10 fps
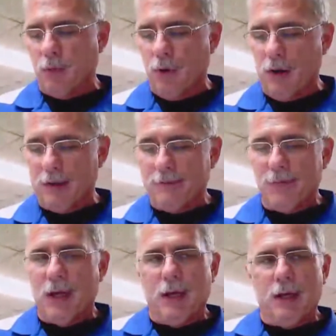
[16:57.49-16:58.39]
One,
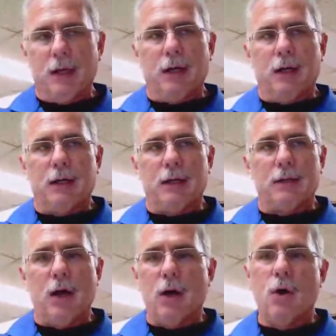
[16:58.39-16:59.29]

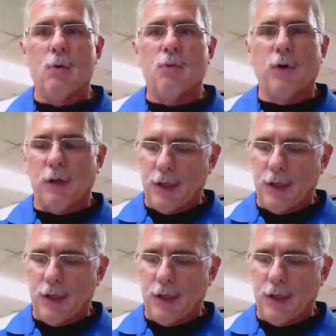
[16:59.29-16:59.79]
a homework.